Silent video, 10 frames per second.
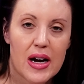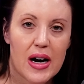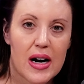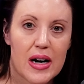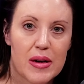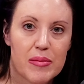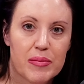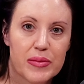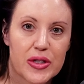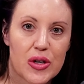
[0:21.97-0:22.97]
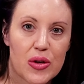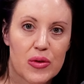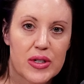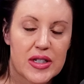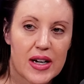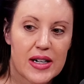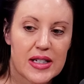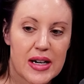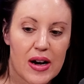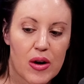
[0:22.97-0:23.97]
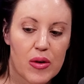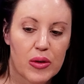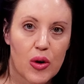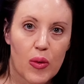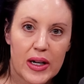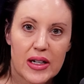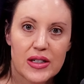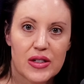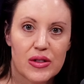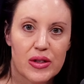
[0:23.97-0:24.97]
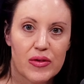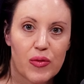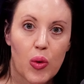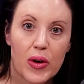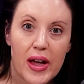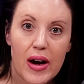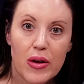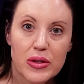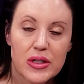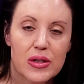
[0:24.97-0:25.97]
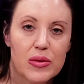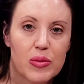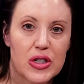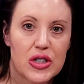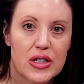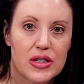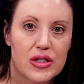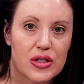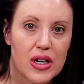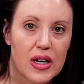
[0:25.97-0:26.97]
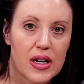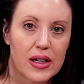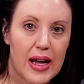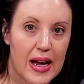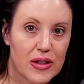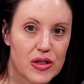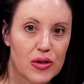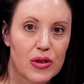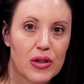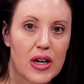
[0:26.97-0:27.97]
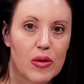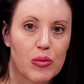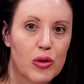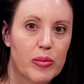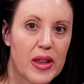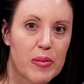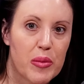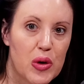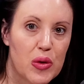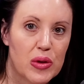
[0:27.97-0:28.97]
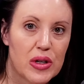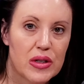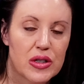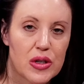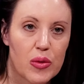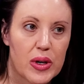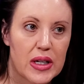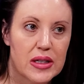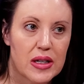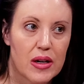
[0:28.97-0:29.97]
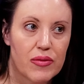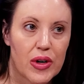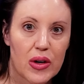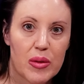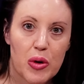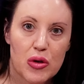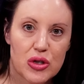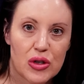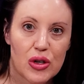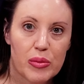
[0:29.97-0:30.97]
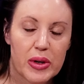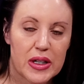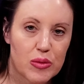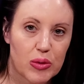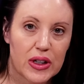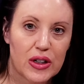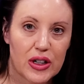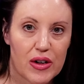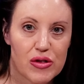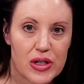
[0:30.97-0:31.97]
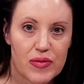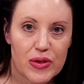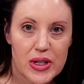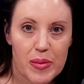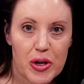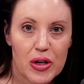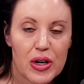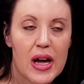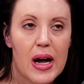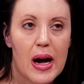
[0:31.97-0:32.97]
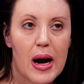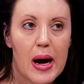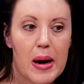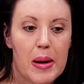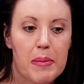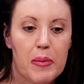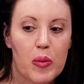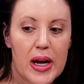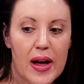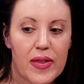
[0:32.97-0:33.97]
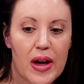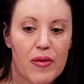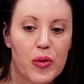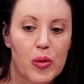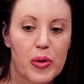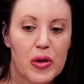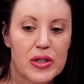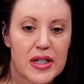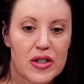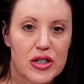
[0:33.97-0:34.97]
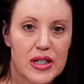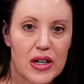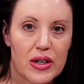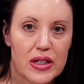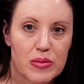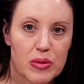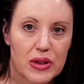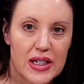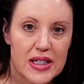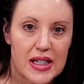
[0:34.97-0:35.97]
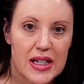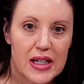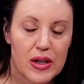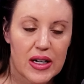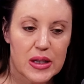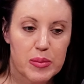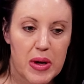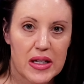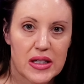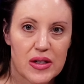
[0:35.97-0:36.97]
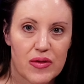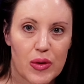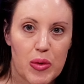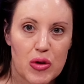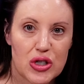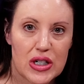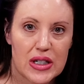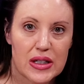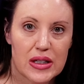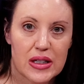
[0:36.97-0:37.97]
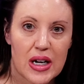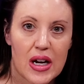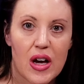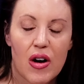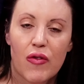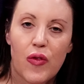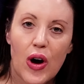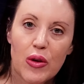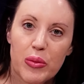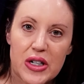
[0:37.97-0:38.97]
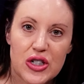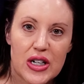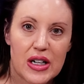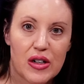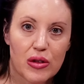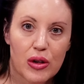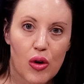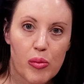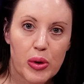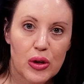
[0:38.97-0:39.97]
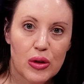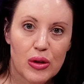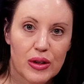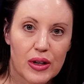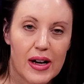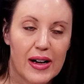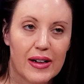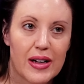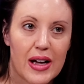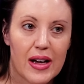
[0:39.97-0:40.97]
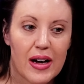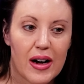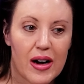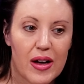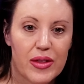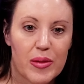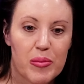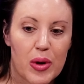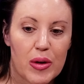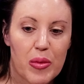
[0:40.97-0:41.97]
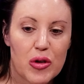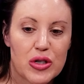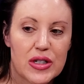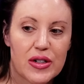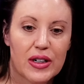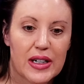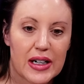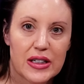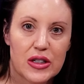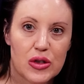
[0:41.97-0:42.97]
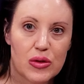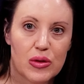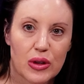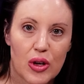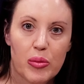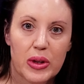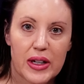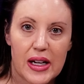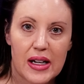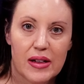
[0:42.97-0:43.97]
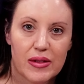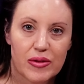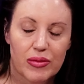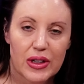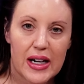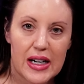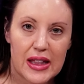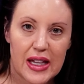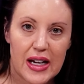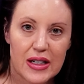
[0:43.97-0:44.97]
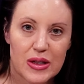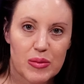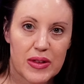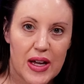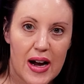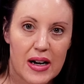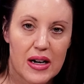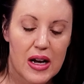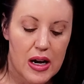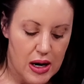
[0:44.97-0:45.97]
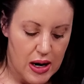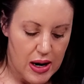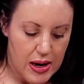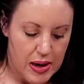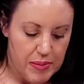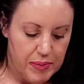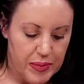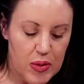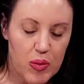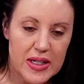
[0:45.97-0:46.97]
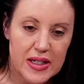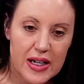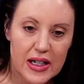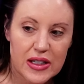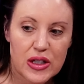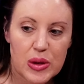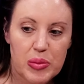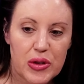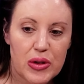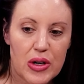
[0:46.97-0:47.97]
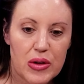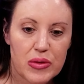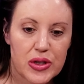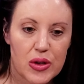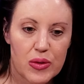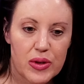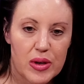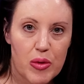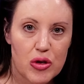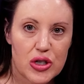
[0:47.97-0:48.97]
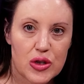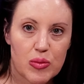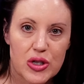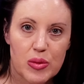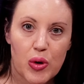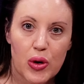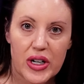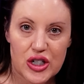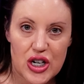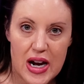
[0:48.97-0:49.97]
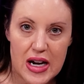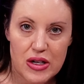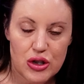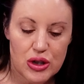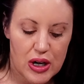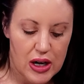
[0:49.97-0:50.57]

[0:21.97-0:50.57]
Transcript: Um, so, the sun is now going into the fourth house, which is Cancer, ruled by the moon. So it's uh, very emotional, but it's a really good energy for summer. Um, we had that full moon in Sagittarius, releasing expansive emotions, far reaching, global. uh, the emotions are connected to globally related things with that. Um, it was connected to Pluto, so the emotions were supporting change.